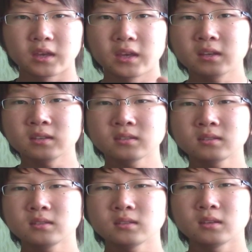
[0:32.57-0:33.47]

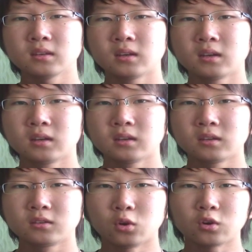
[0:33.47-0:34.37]
Is
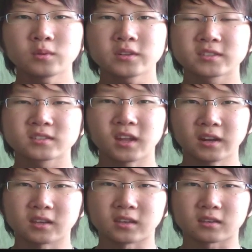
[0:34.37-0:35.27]
normal
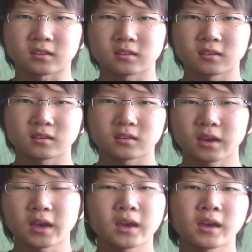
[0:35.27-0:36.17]
studying.
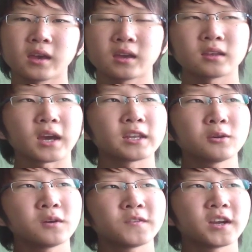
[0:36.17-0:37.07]
And I
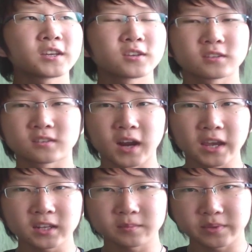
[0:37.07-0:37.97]
know a very good
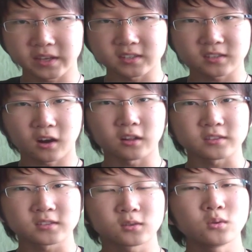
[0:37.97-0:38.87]
grinding place
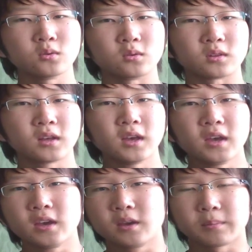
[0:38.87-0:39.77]
called school.
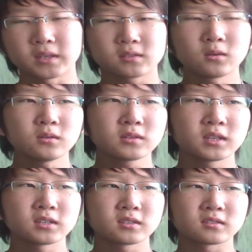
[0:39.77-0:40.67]
My school
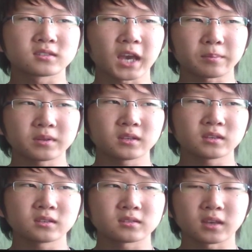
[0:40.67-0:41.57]
teaches
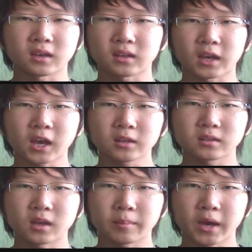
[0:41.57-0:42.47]
Japanese, and I
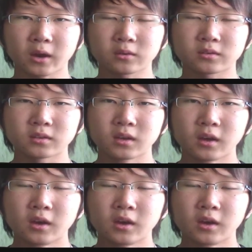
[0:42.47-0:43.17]
had about